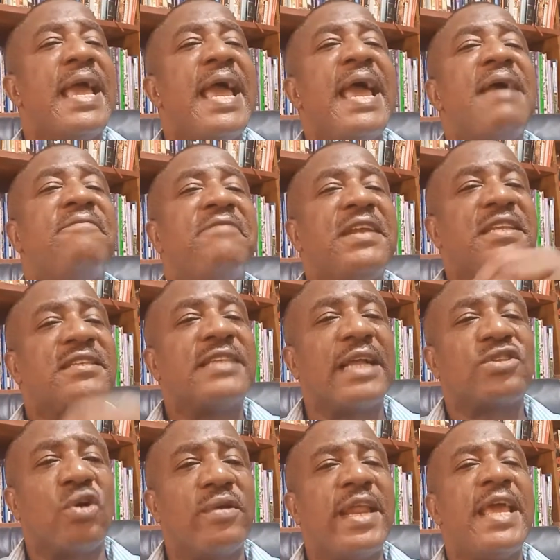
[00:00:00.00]
every
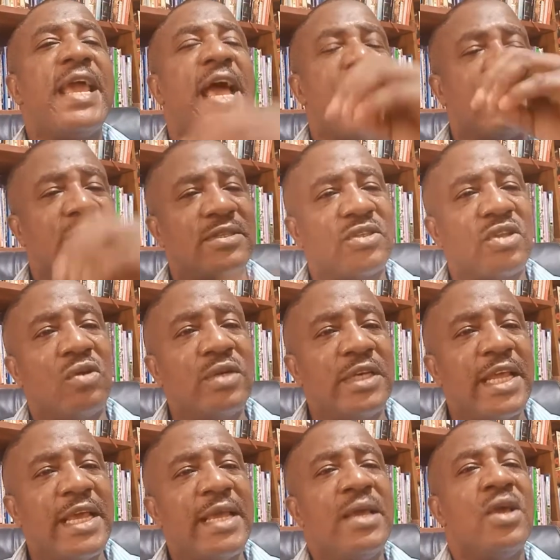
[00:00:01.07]
Saturday and
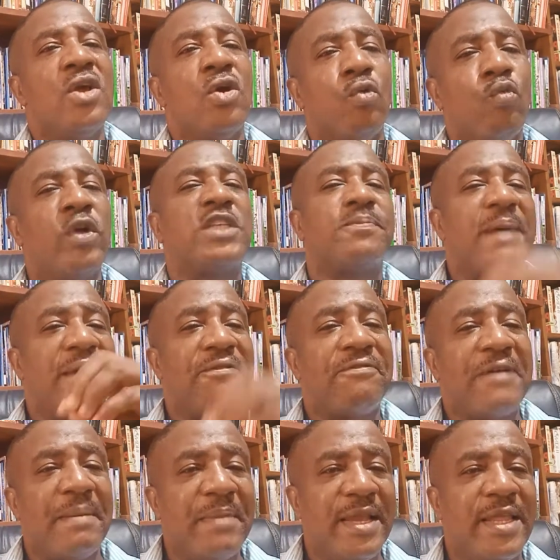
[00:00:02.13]
Sunday with my
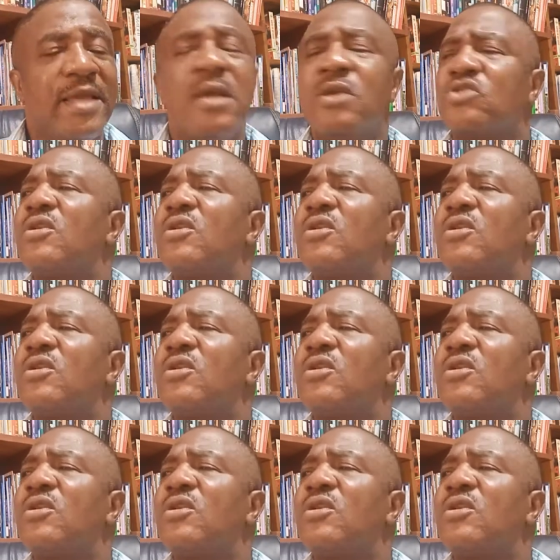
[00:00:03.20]
family,